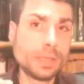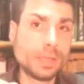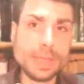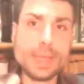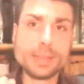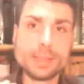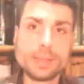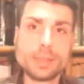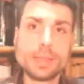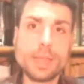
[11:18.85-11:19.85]
that
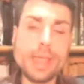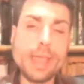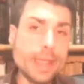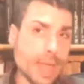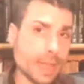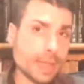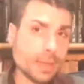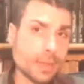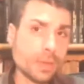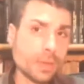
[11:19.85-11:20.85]
AI
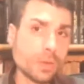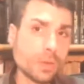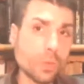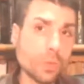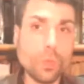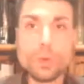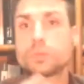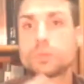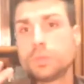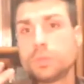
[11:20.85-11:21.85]
will
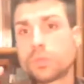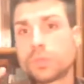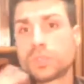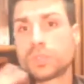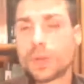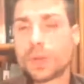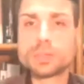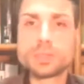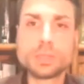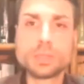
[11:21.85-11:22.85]

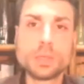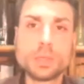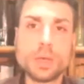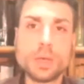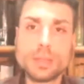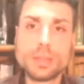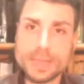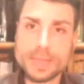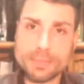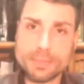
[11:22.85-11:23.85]
respond on
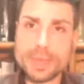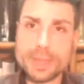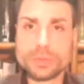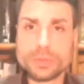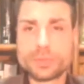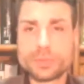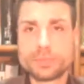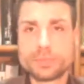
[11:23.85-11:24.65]
that matters.